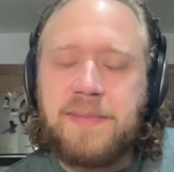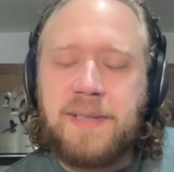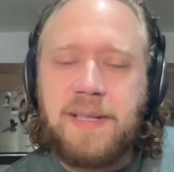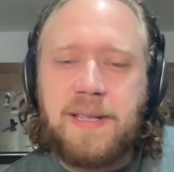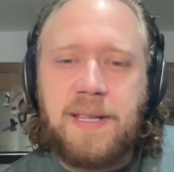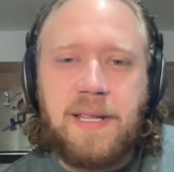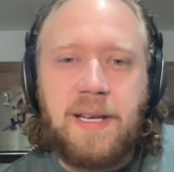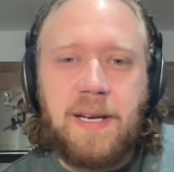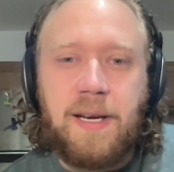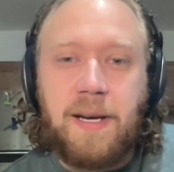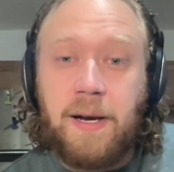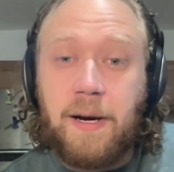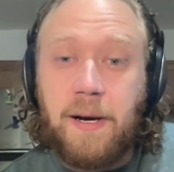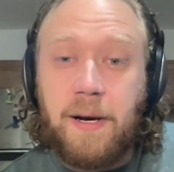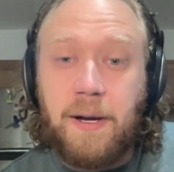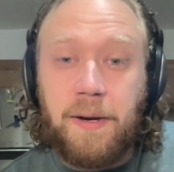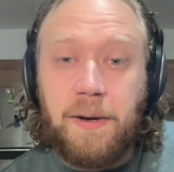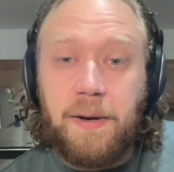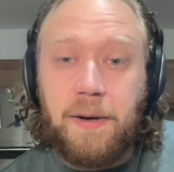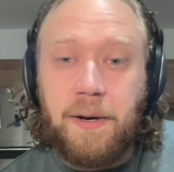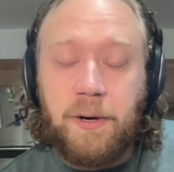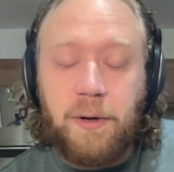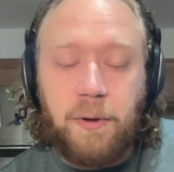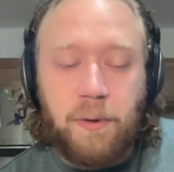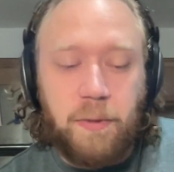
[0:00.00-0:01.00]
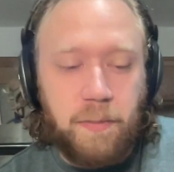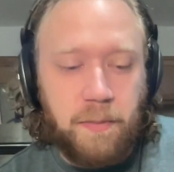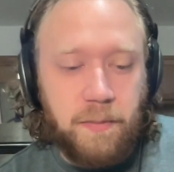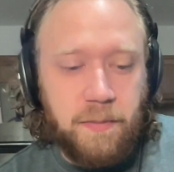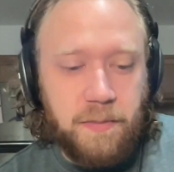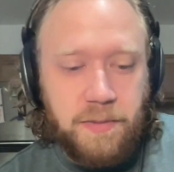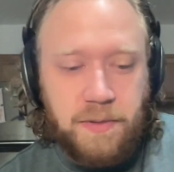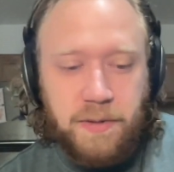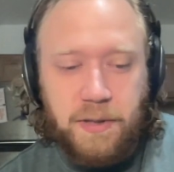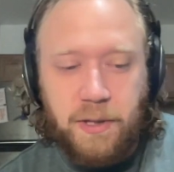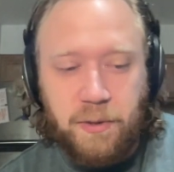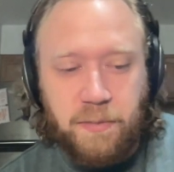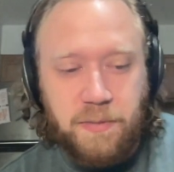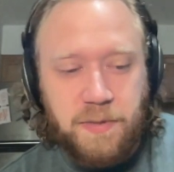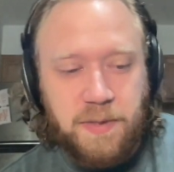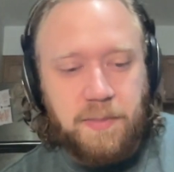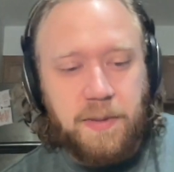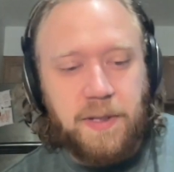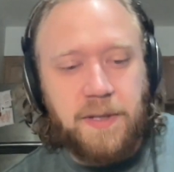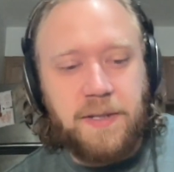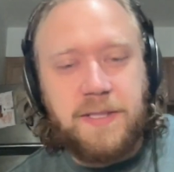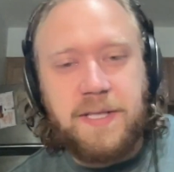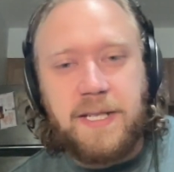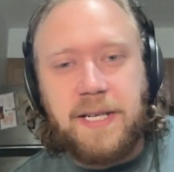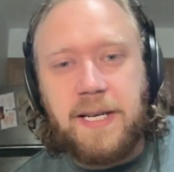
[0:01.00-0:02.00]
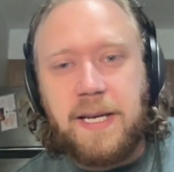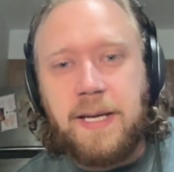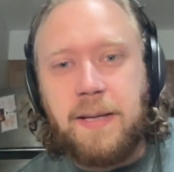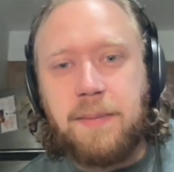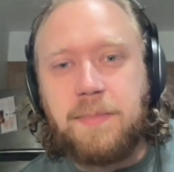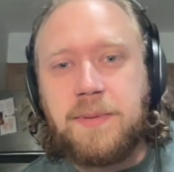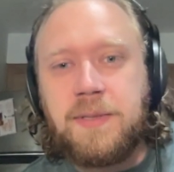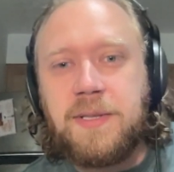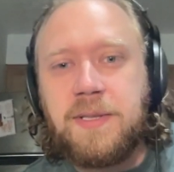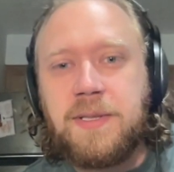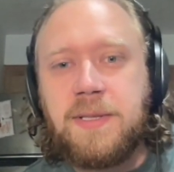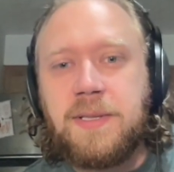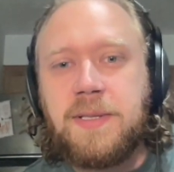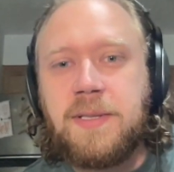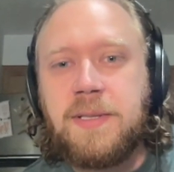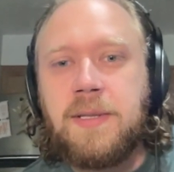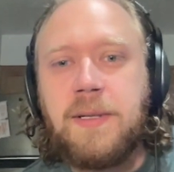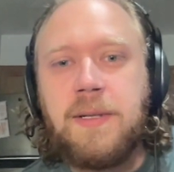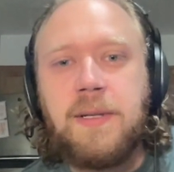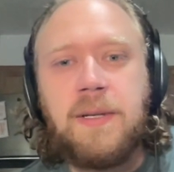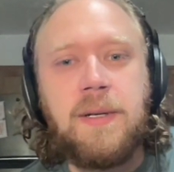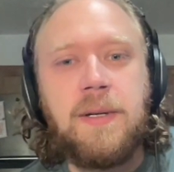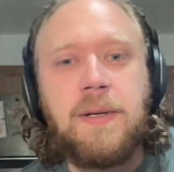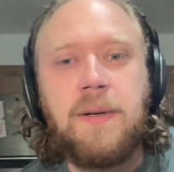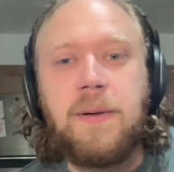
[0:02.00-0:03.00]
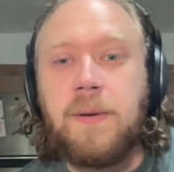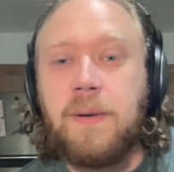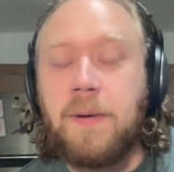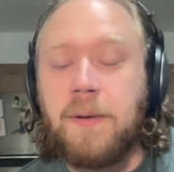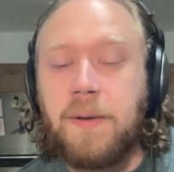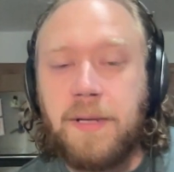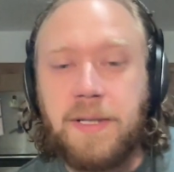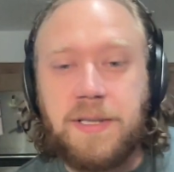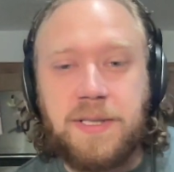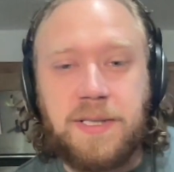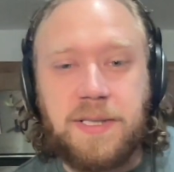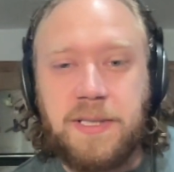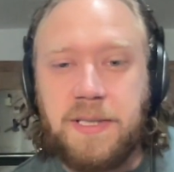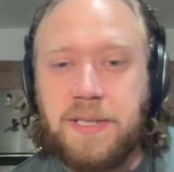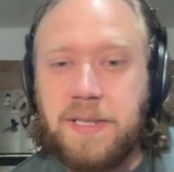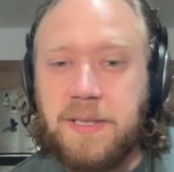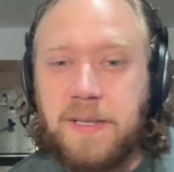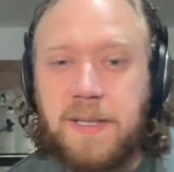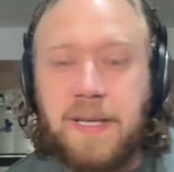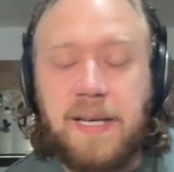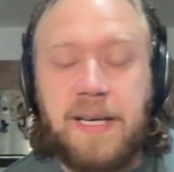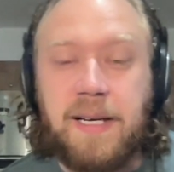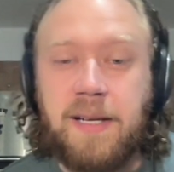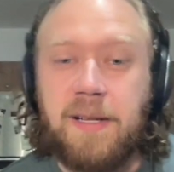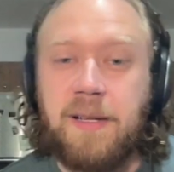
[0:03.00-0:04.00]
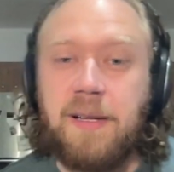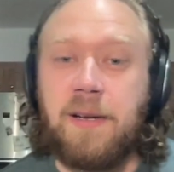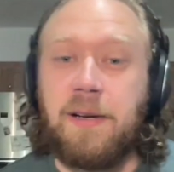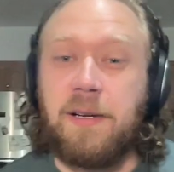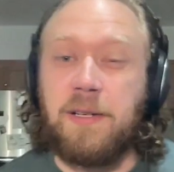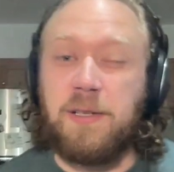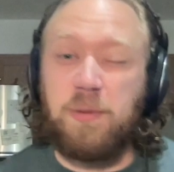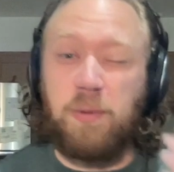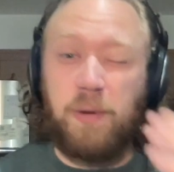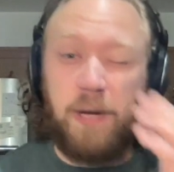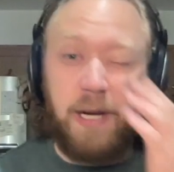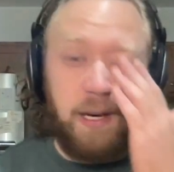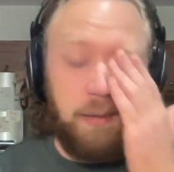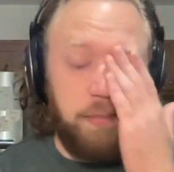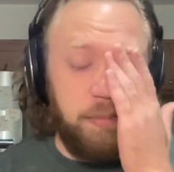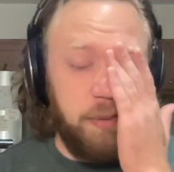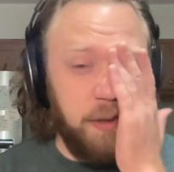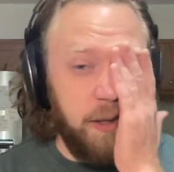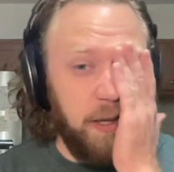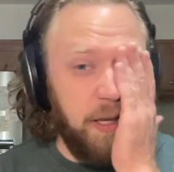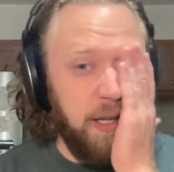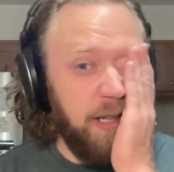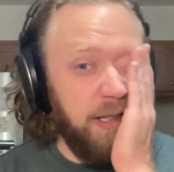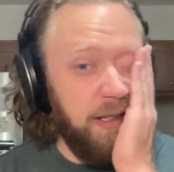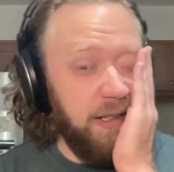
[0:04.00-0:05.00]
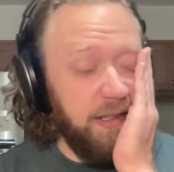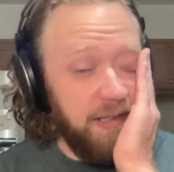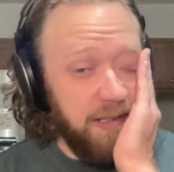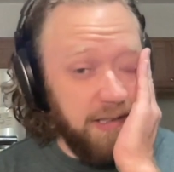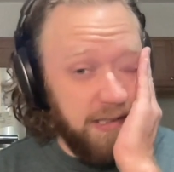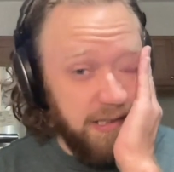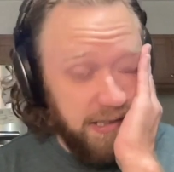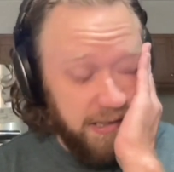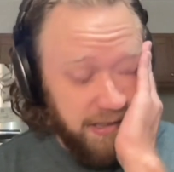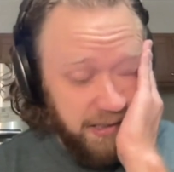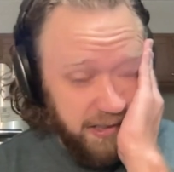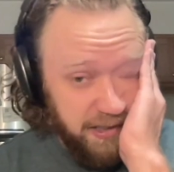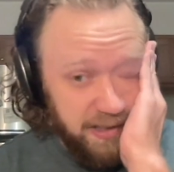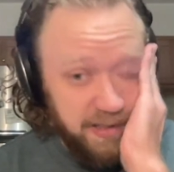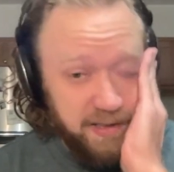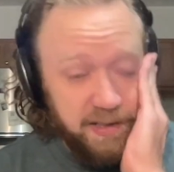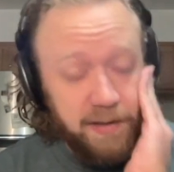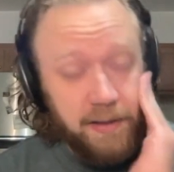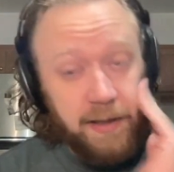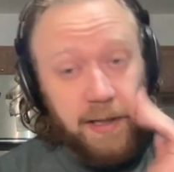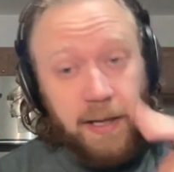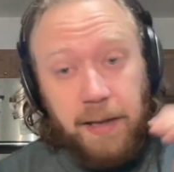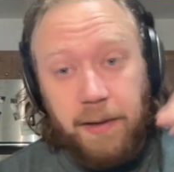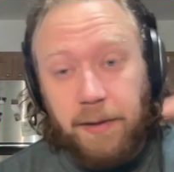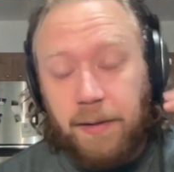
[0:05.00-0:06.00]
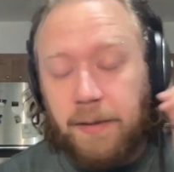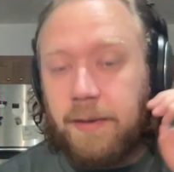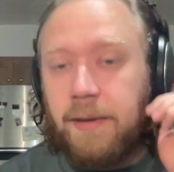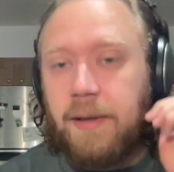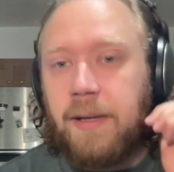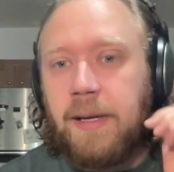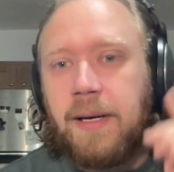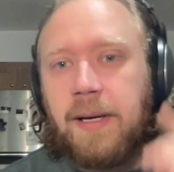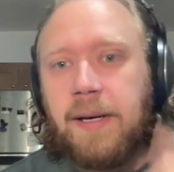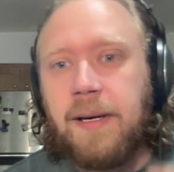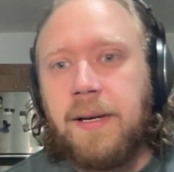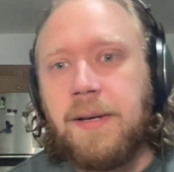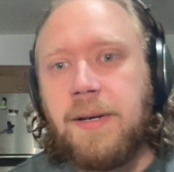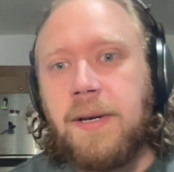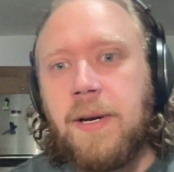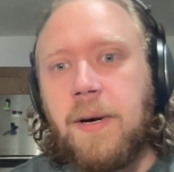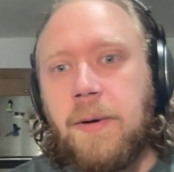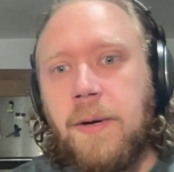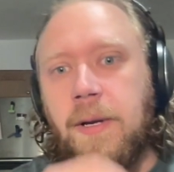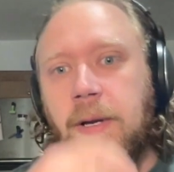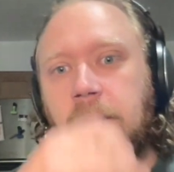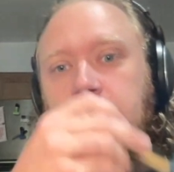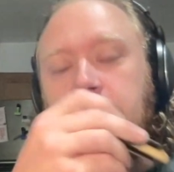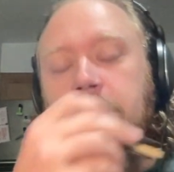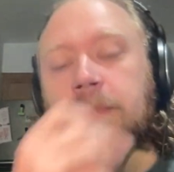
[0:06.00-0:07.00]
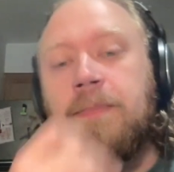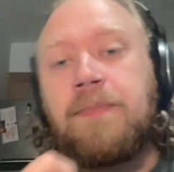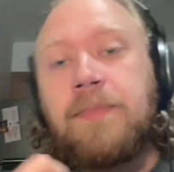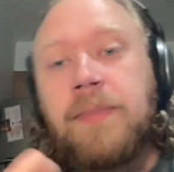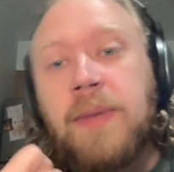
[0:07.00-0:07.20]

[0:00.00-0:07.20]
thing on homespun tapes, or listen to like Clarence White play it, it's a lot notier.